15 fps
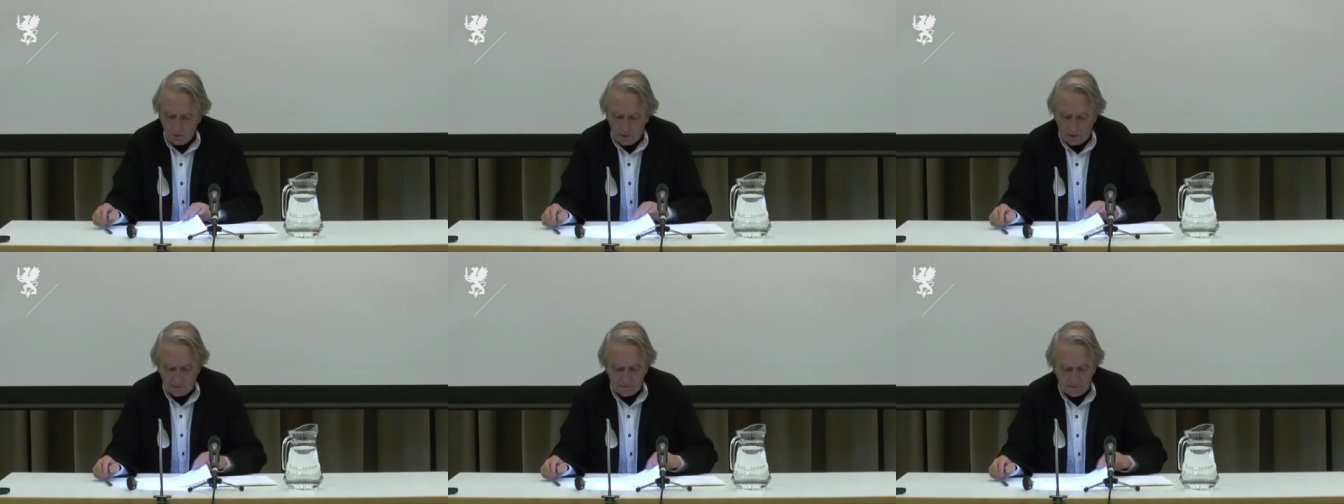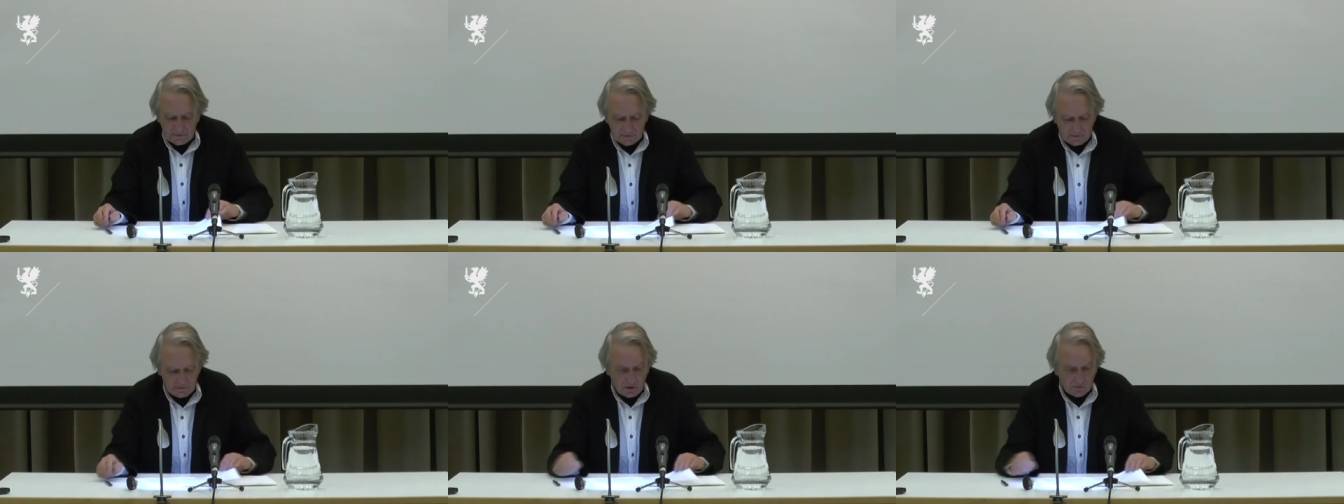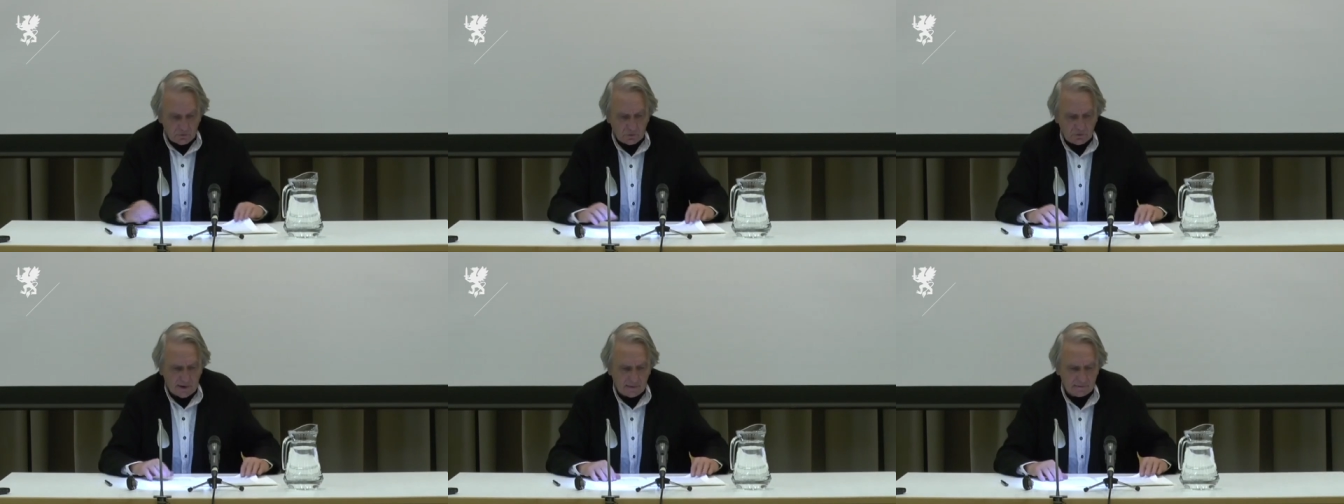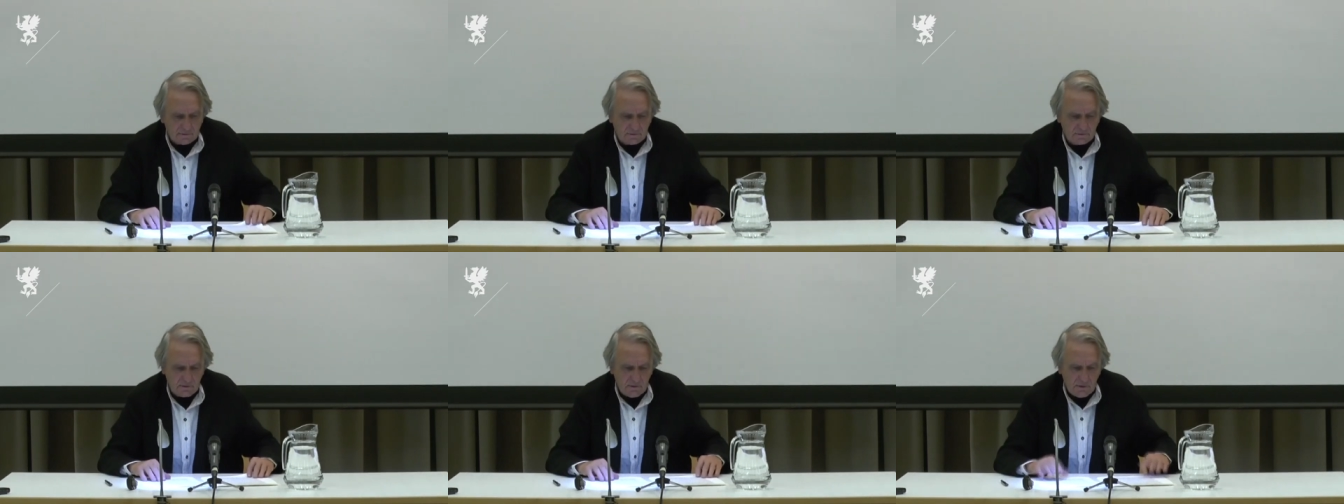And it is the
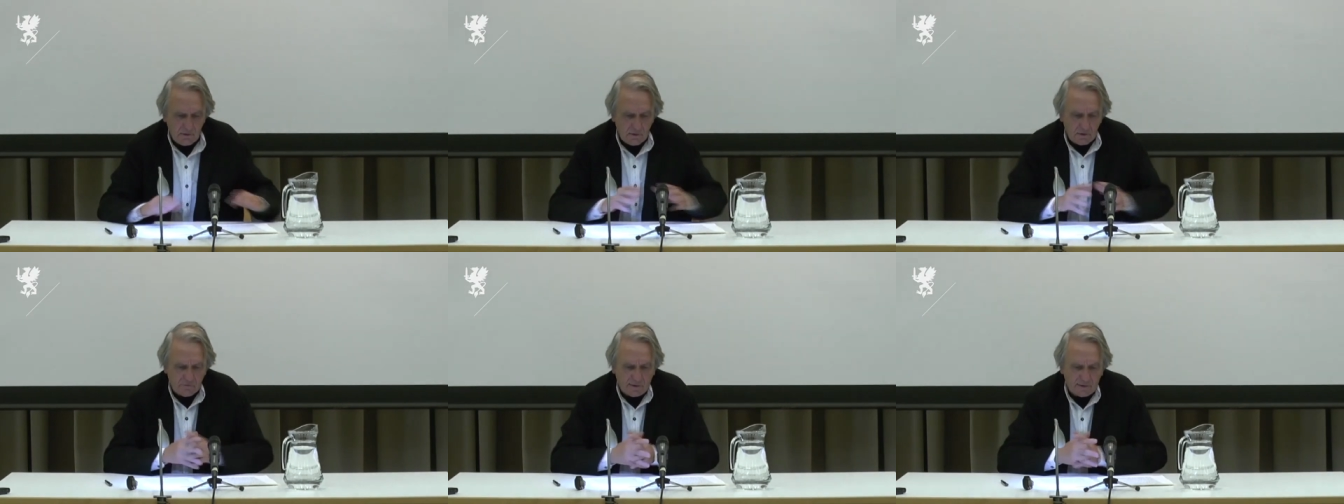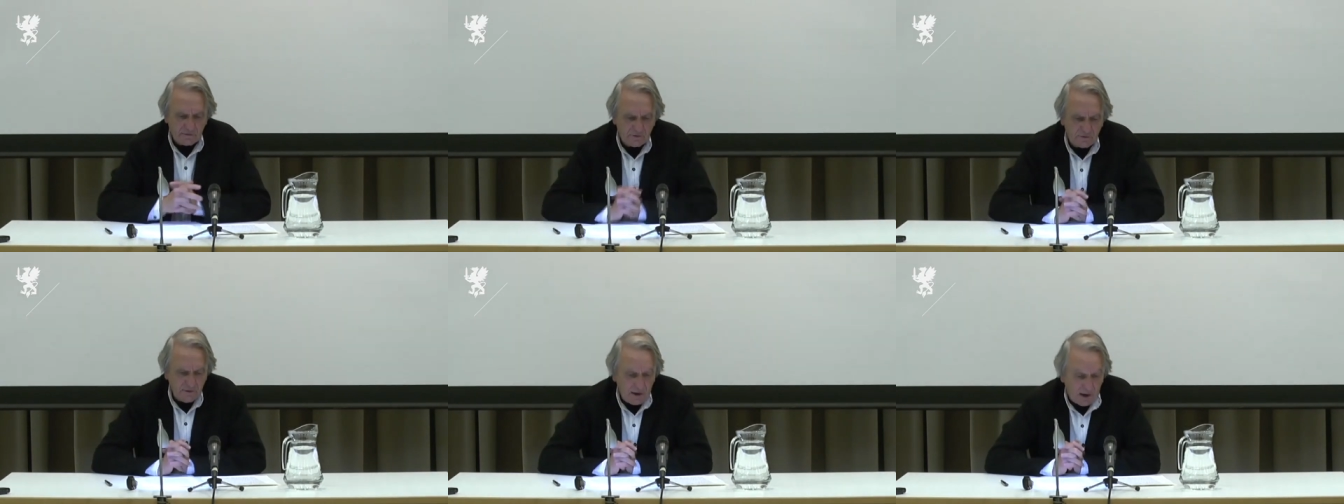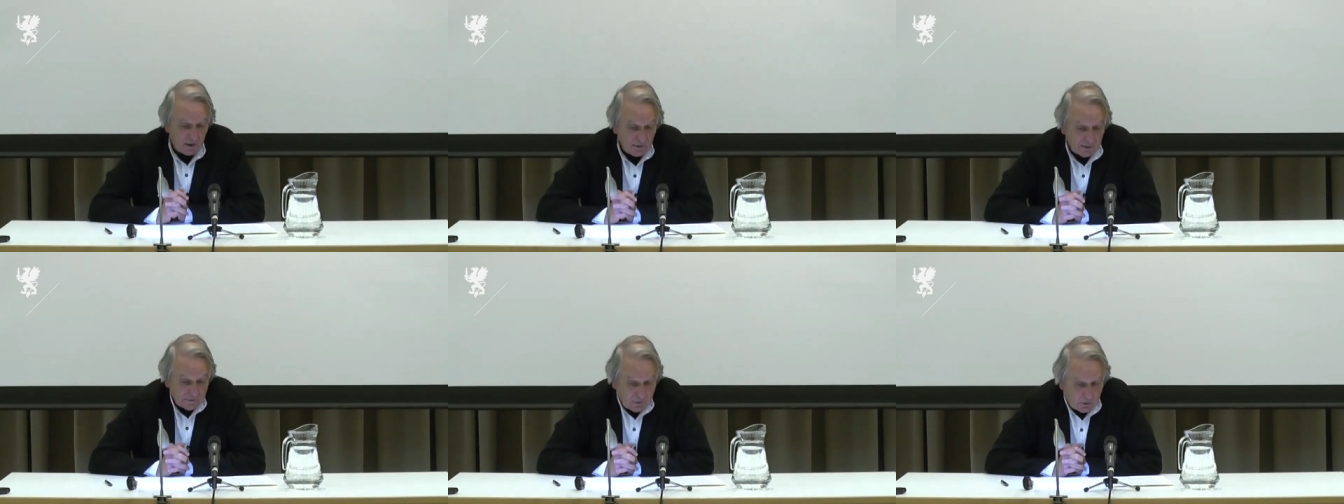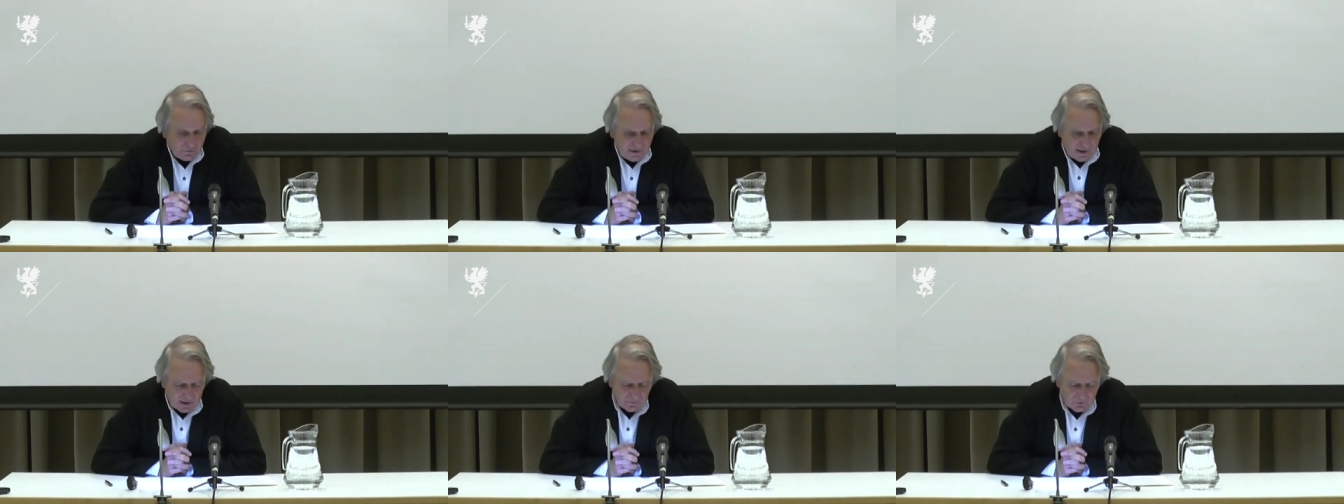task that the art of
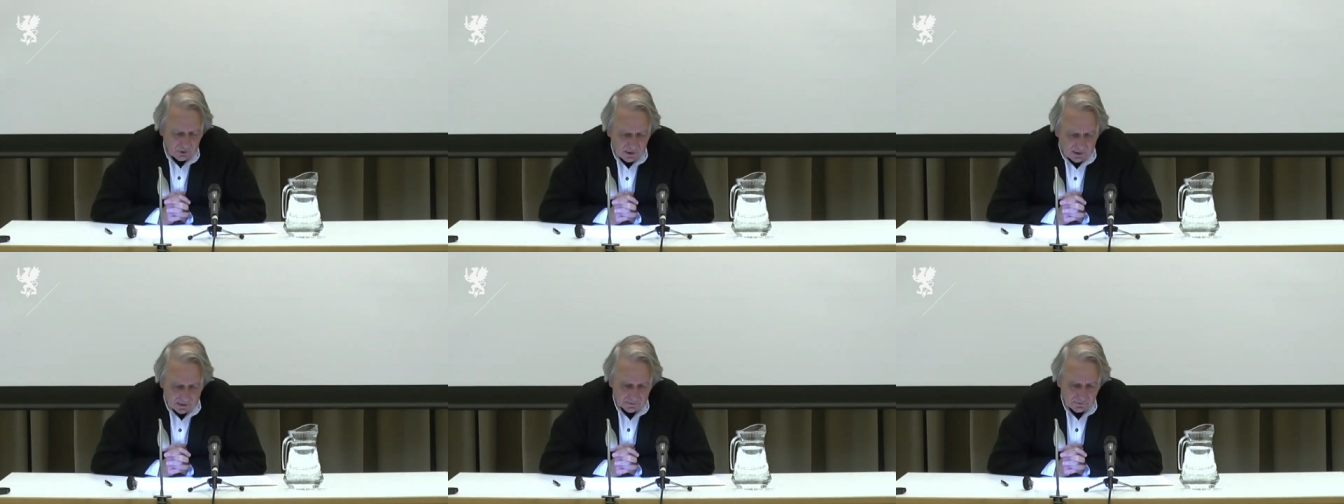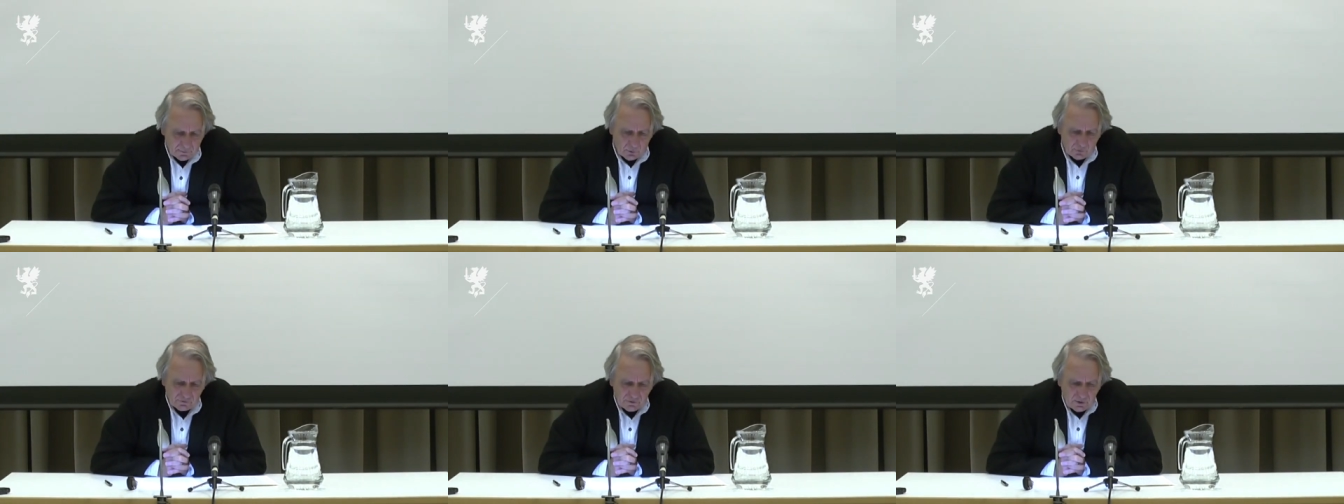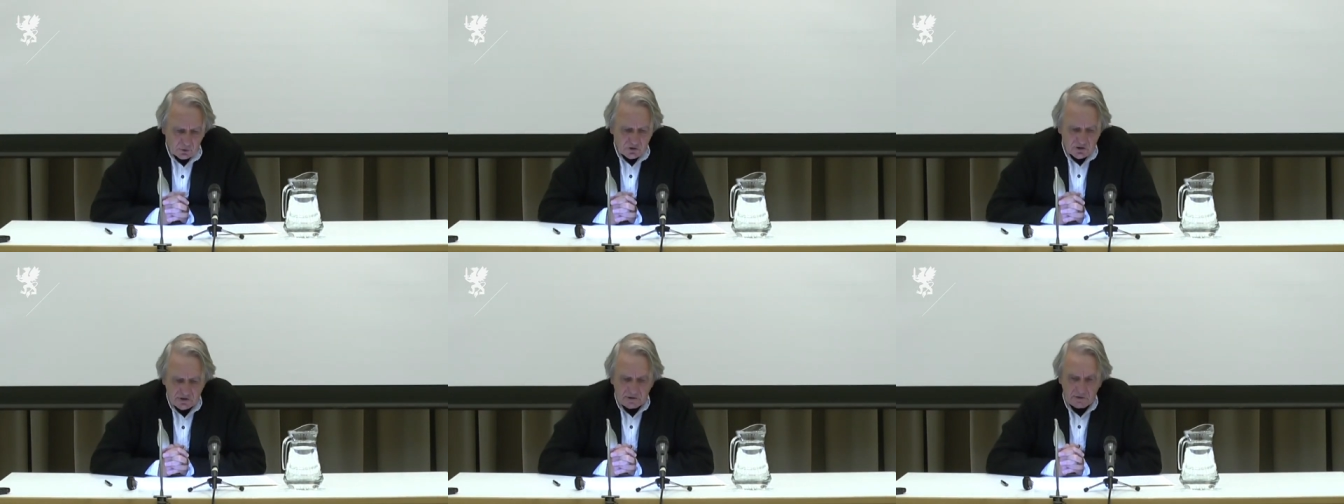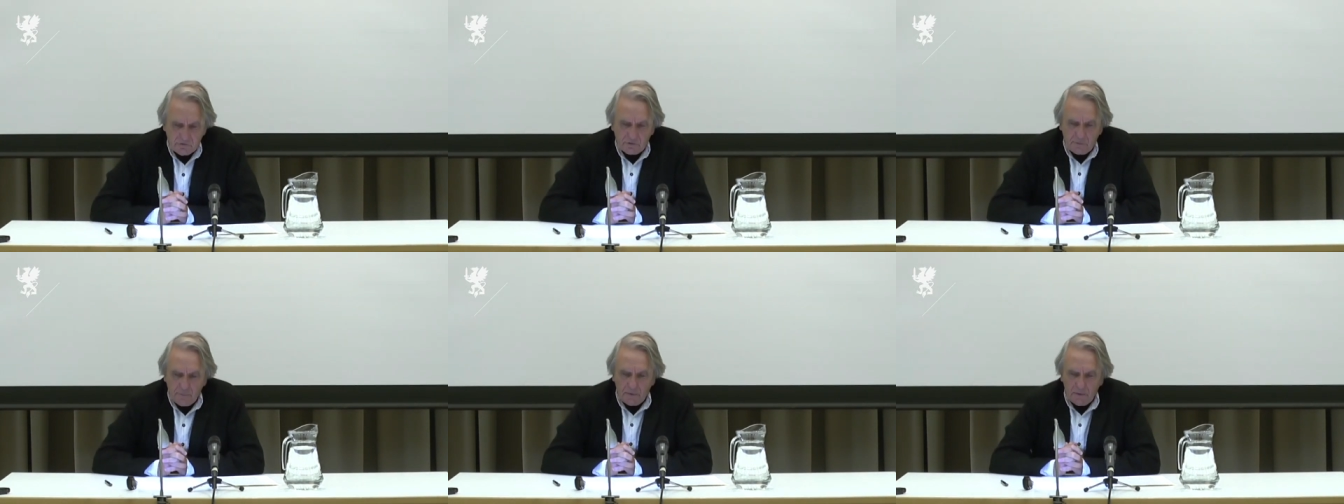the avant-garde must
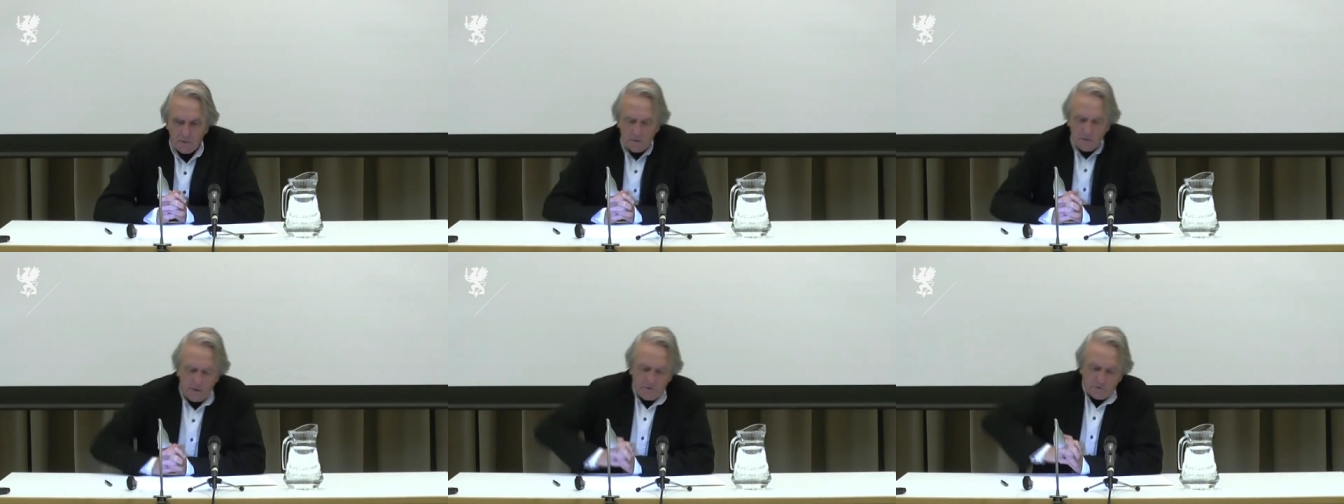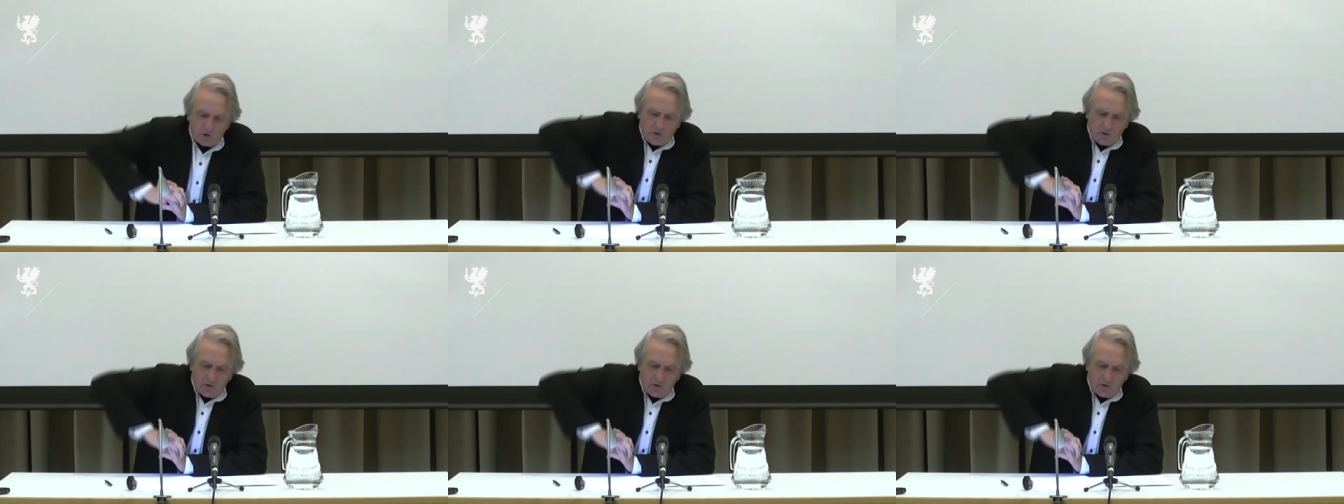achieve in the